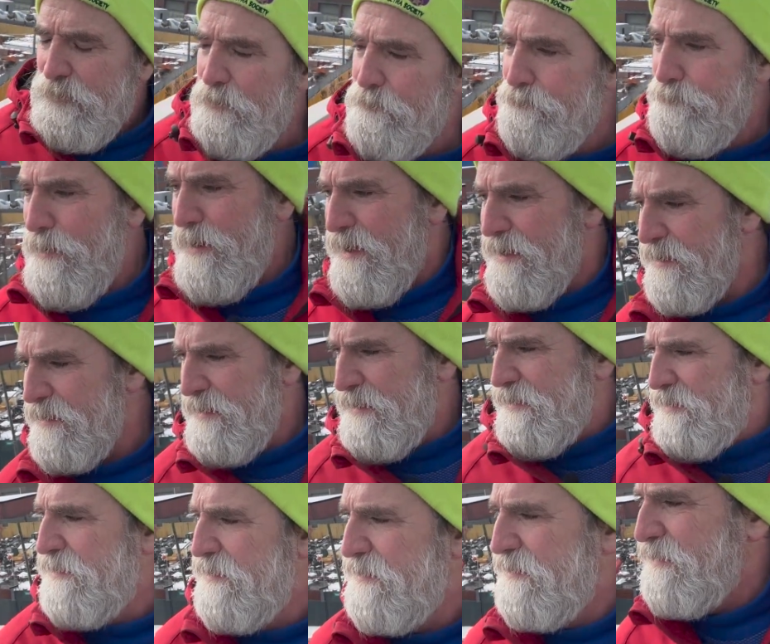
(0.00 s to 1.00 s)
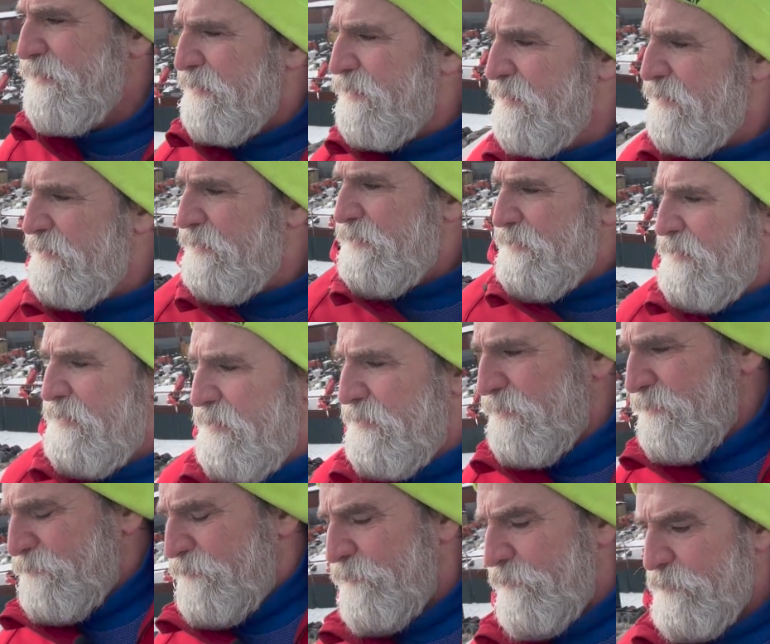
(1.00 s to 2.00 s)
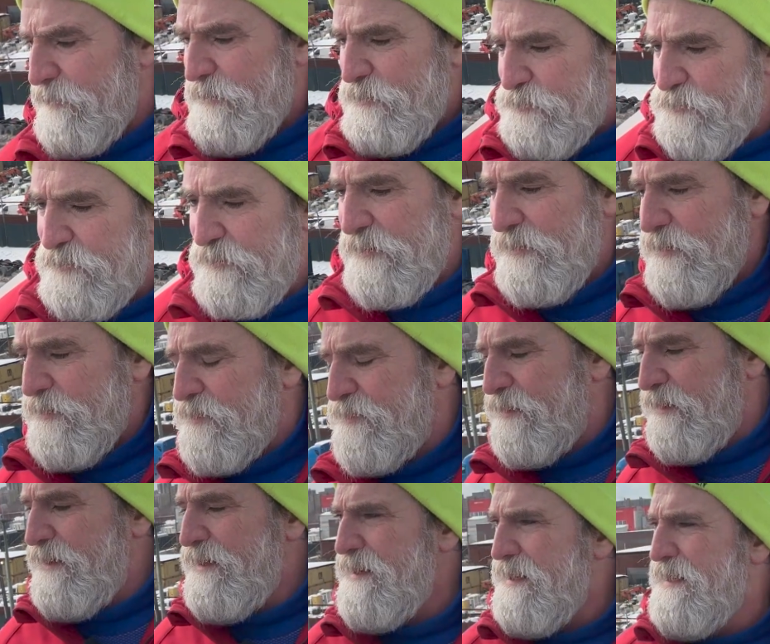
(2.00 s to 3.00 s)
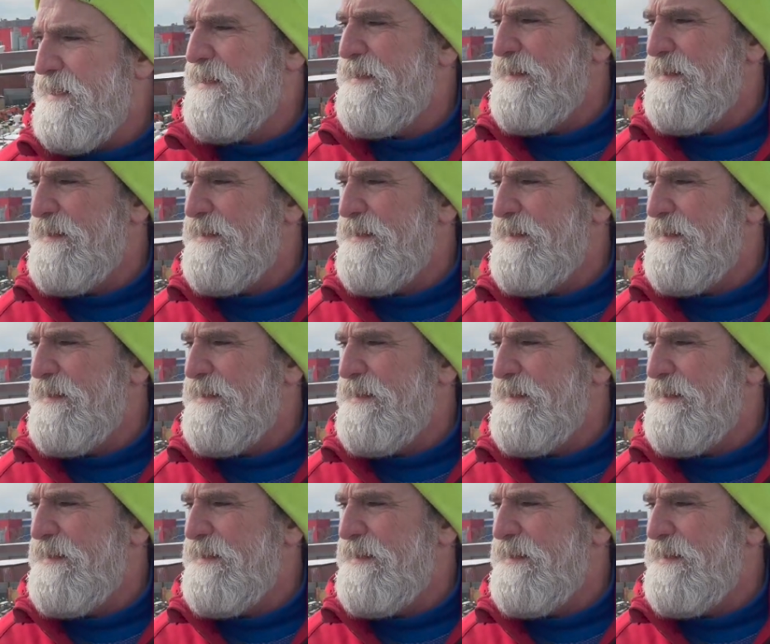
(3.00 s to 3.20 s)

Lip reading: But it's very interesting to see.